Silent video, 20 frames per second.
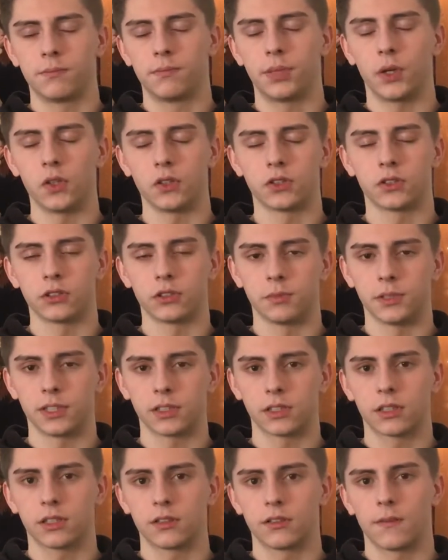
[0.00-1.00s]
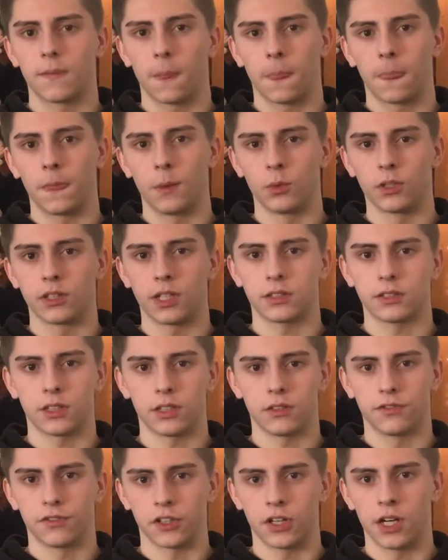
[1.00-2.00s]
potions book, the one that
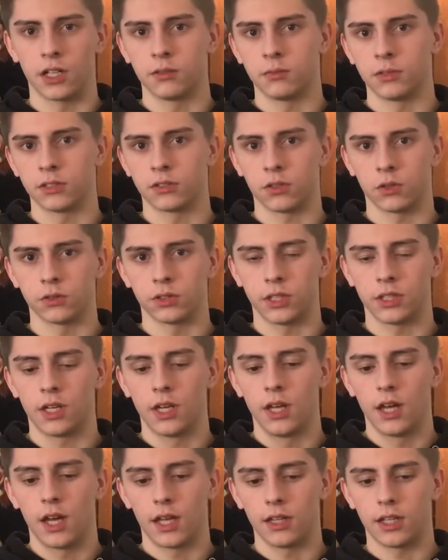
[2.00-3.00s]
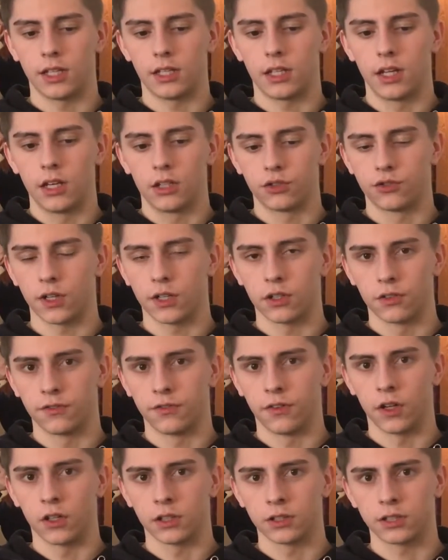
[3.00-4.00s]
said for enemies only, and then Draco
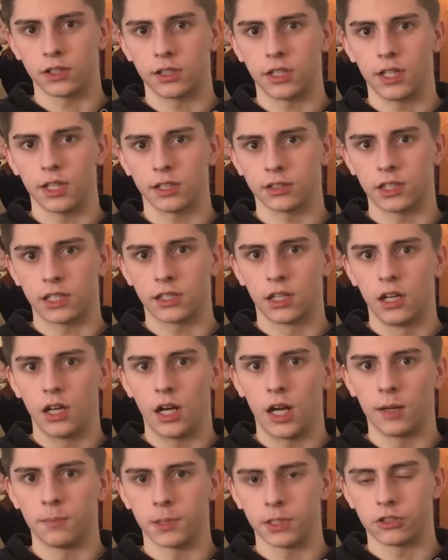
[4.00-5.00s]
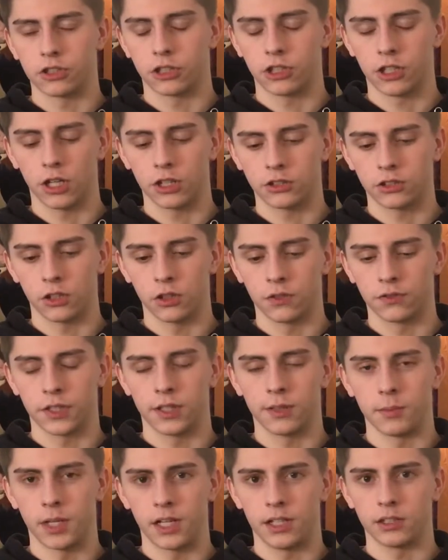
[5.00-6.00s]
falls and he has a bunch of cuts all over
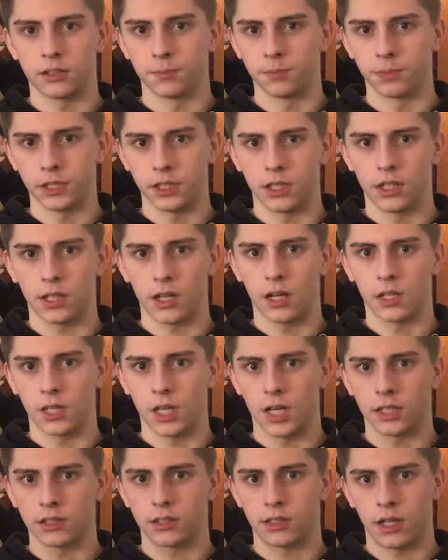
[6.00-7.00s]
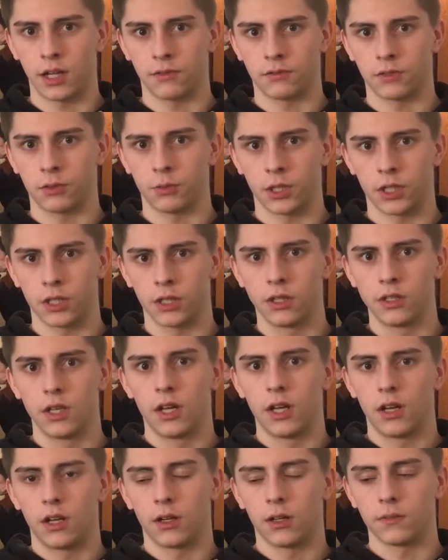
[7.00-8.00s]
him and he's bleeding a lot everywhere.
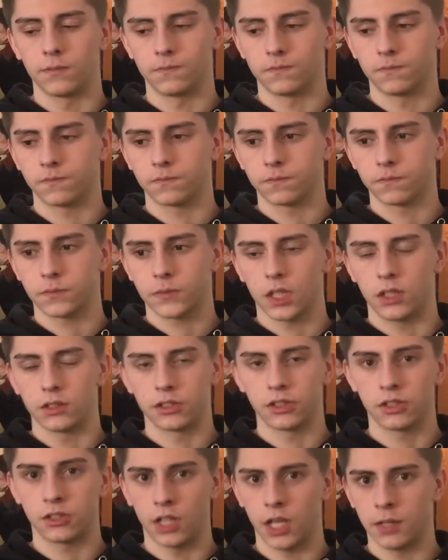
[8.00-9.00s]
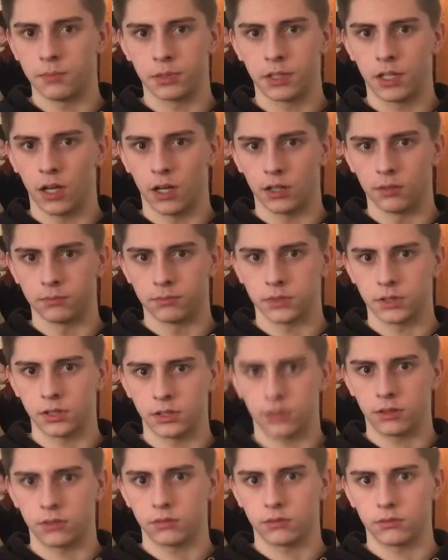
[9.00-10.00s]
Snape
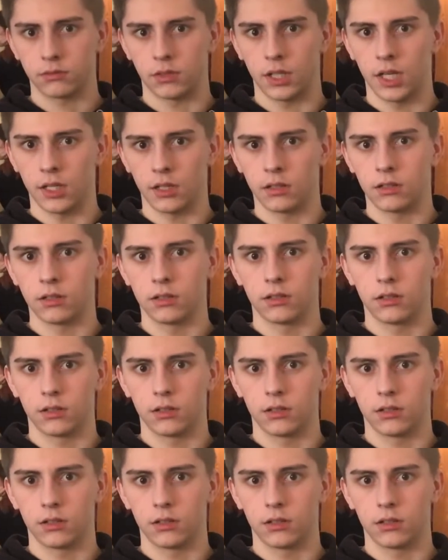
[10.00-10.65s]
comes in